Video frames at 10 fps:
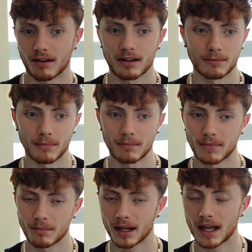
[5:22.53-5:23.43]

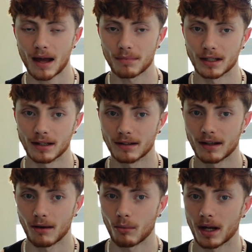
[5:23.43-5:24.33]
It might happen in
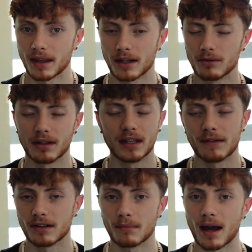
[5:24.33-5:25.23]
a way that you could
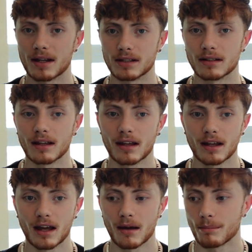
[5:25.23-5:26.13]
never imagine,
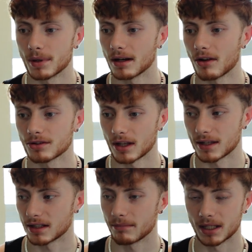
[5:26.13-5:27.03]
but it also
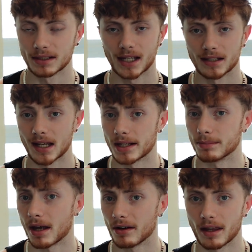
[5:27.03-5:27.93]
ends up being 10 times
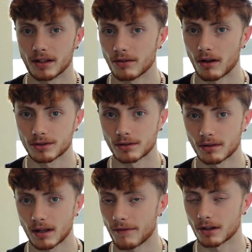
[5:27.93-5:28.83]
better than you also
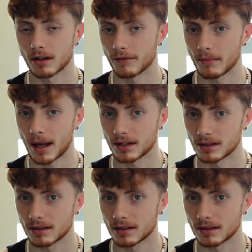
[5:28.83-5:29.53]
ever could have imagined.